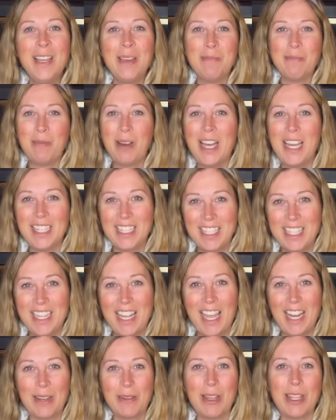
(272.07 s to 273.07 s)
But
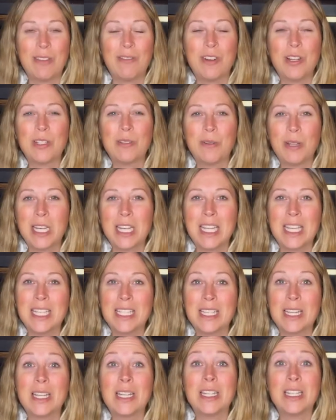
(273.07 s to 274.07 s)
anyway, the first one
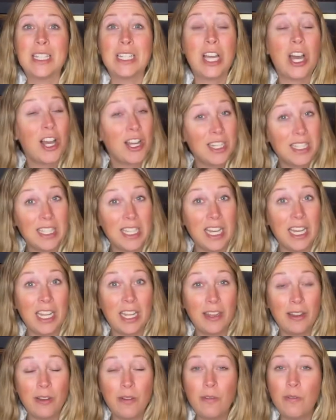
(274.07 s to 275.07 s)
is dog
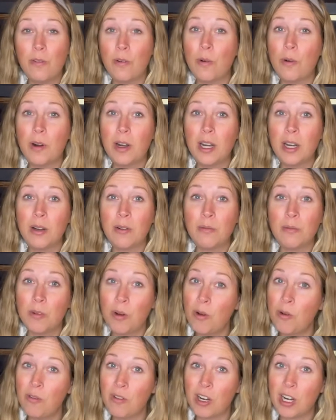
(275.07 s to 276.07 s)
sitting for
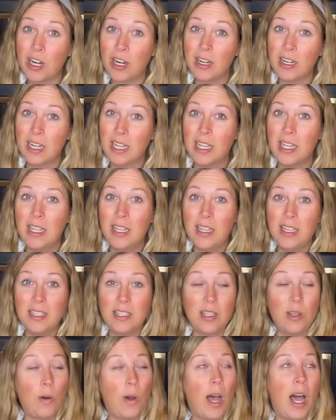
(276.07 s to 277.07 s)
Rover.
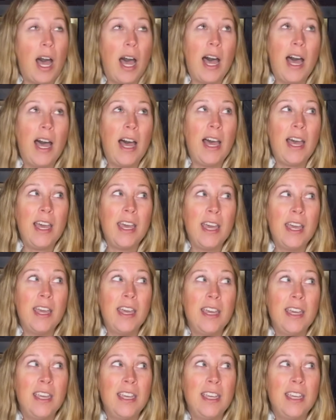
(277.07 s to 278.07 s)
So
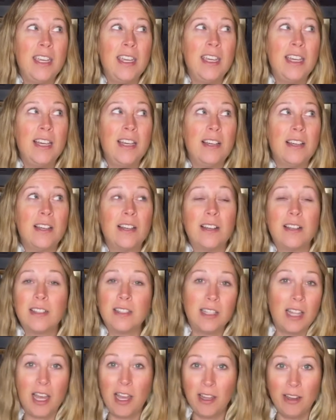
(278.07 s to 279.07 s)
I
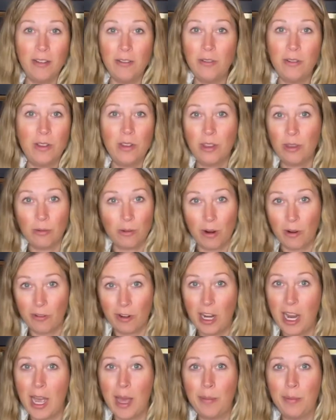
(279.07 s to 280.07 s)
love the Rover
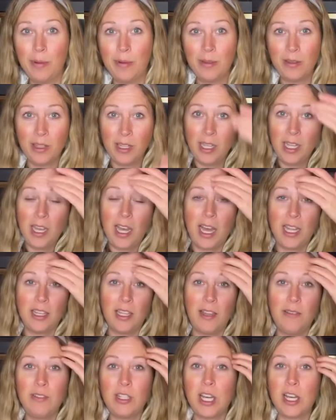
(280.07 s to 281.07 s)
app. I
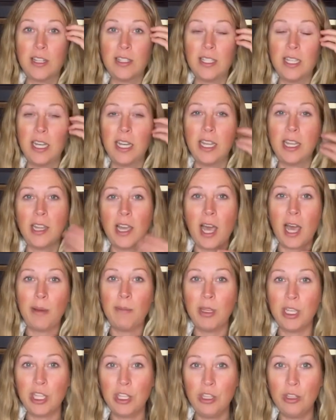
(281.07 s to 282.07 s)
love dog sitting. I'm
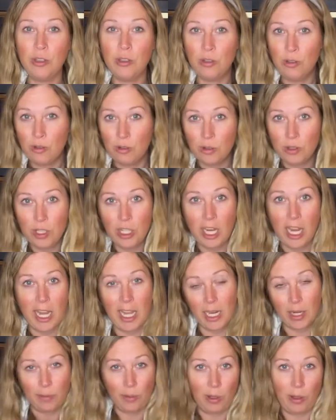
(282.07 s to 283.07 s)
a huge
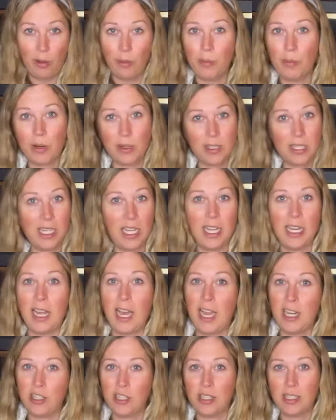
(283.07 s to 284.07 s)
animal person.
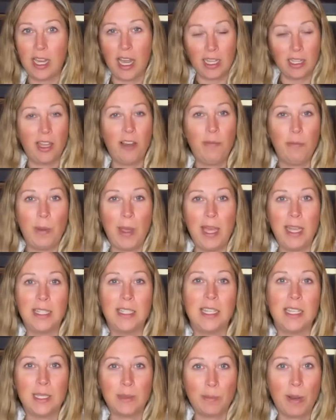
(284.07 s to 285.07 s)
I just, I love pets,
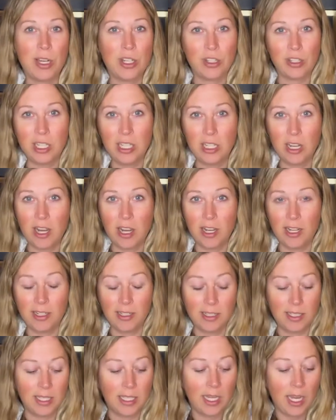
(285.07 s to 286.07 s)
especially
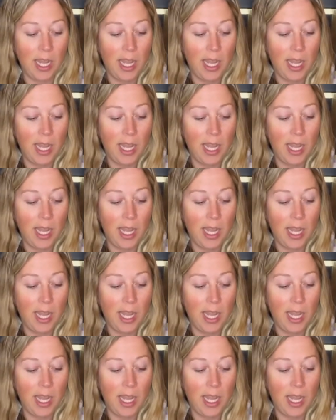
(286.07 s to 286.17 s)
dogs.